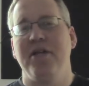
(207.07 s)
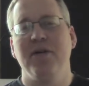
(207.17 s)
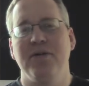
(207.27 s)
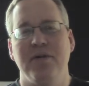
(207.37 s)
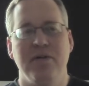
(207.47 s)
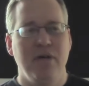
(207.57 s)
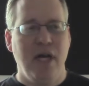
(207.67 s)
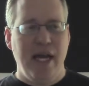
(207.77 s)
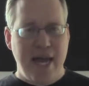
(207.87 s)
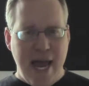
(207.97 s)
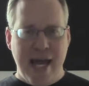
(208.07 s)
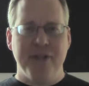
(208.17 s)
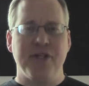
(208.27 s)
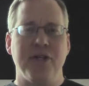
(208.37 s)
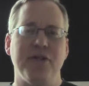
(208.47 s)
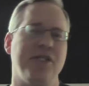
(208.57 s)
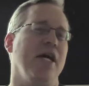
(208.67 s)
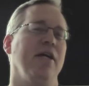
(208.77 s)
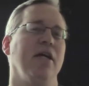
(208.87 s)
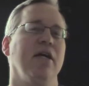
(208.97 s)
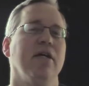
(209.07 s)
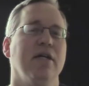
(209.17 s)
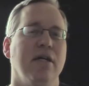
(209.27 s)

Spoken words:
They don't enhance understanding.